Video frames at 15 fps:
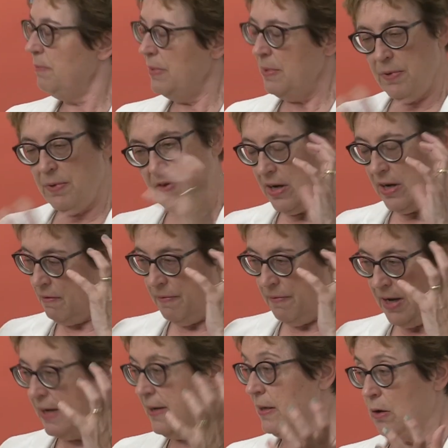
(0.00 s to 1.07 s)
people were
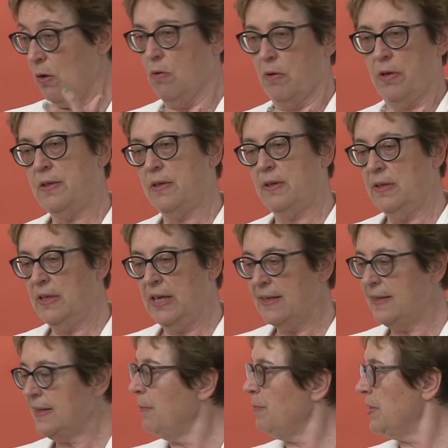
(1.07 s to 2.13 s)
aware that, it
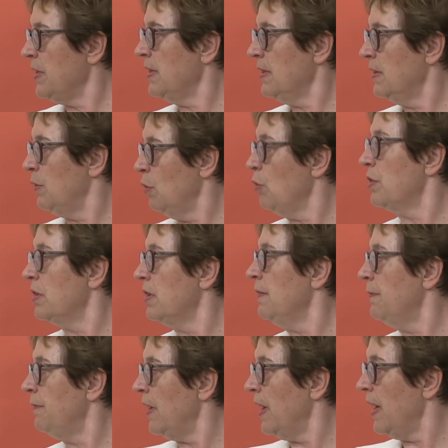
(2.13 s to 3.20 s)
has something good
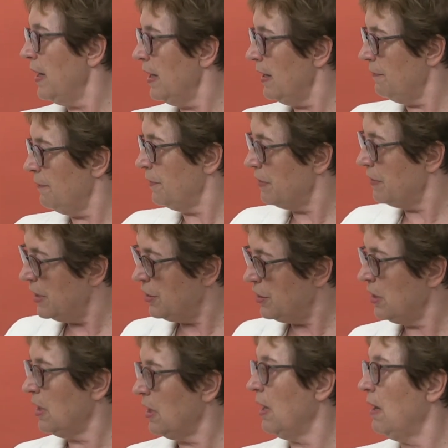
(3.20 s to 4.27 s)
if I have a
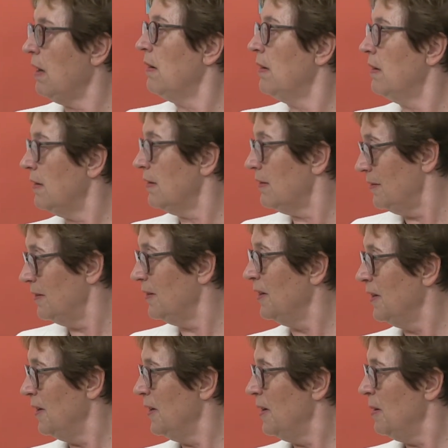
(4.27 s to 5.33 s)
regional
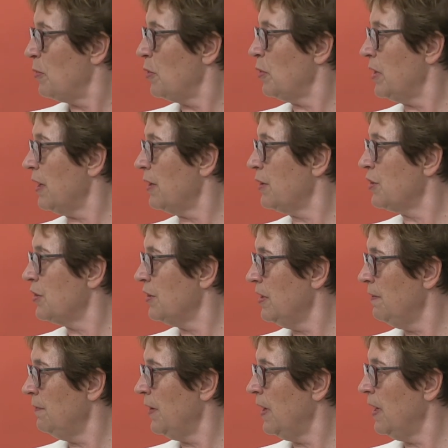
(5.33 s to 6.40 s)
production,
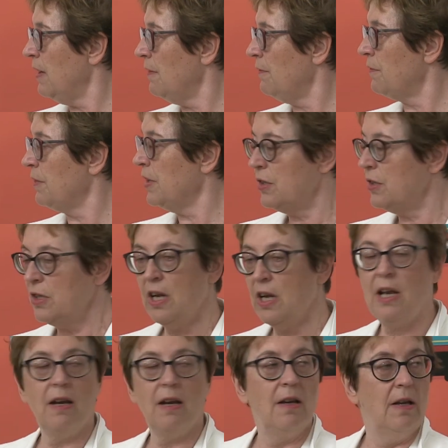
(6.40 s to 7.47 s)
if I have
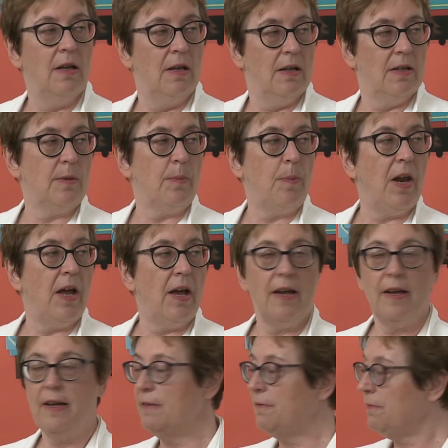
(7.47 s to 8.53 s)
regional
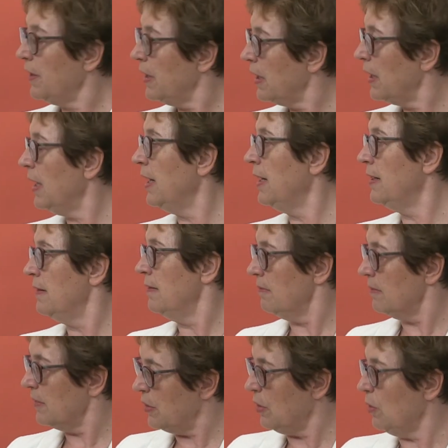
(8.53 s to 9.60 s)
supply, if I can
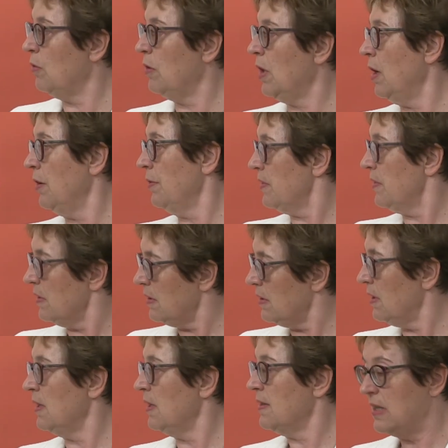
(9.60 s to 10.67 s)
go out
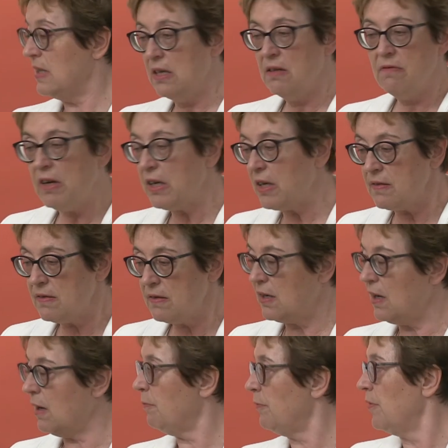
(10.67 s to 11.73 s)
and see where does
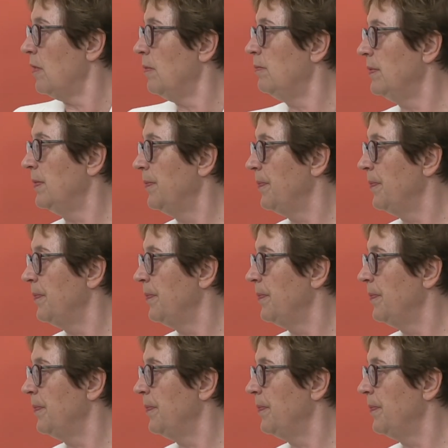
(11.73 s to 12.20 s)
it come from.